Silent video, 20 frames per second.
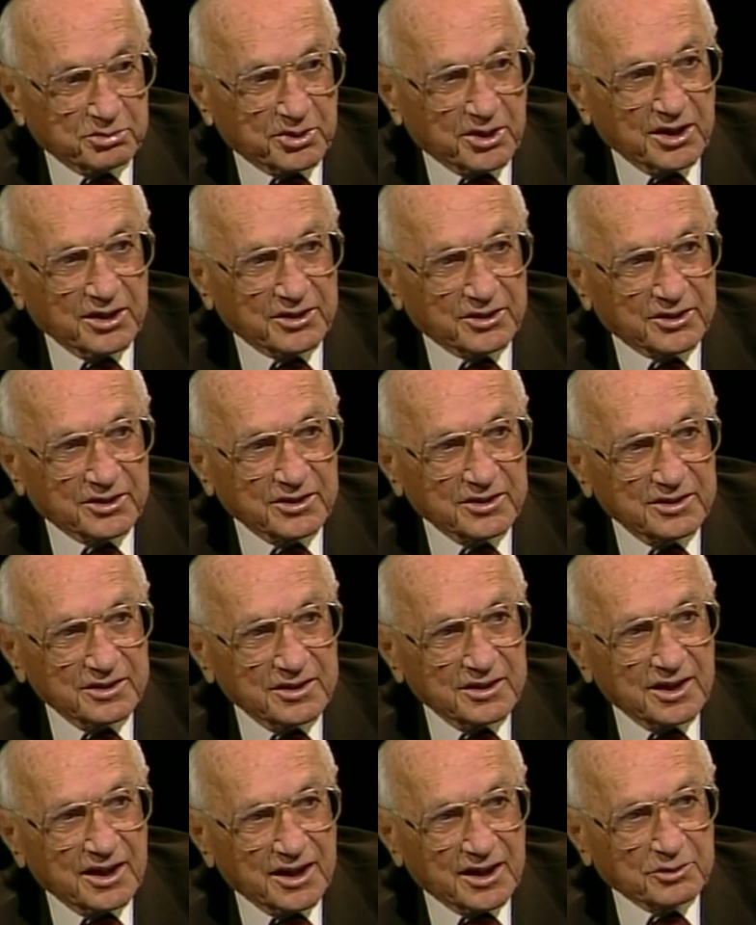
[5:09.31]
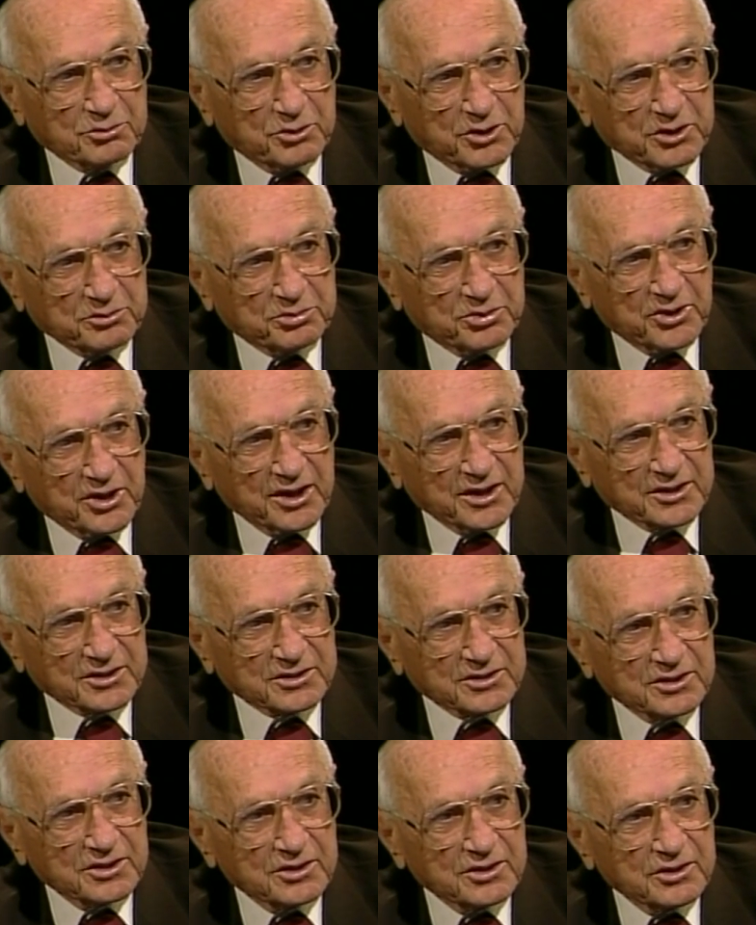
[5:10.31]
buyer. At what
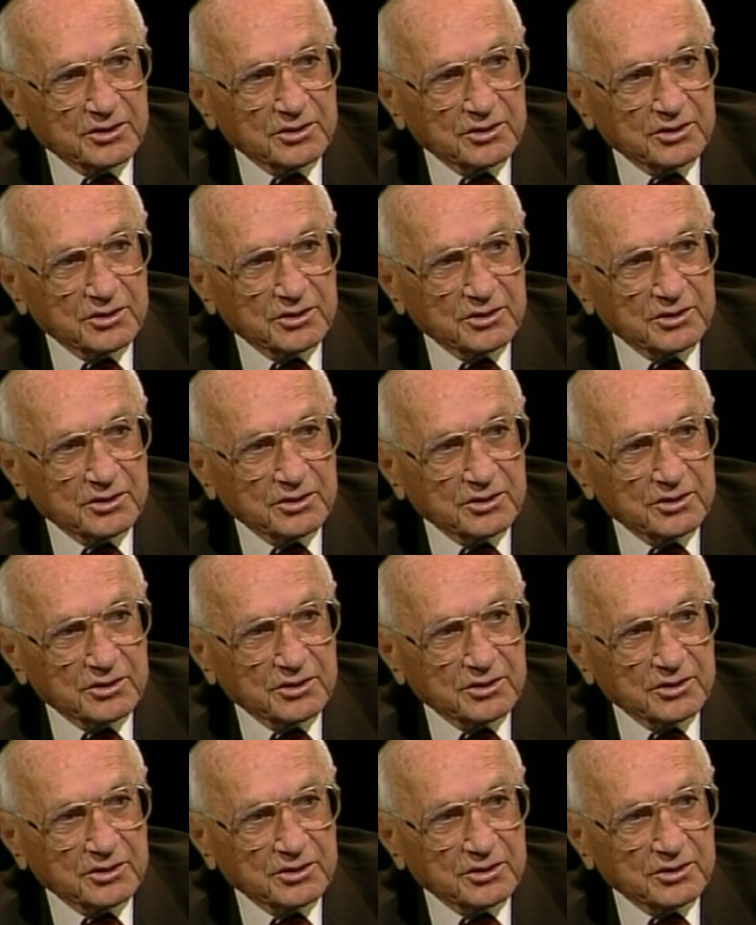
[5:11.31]
price?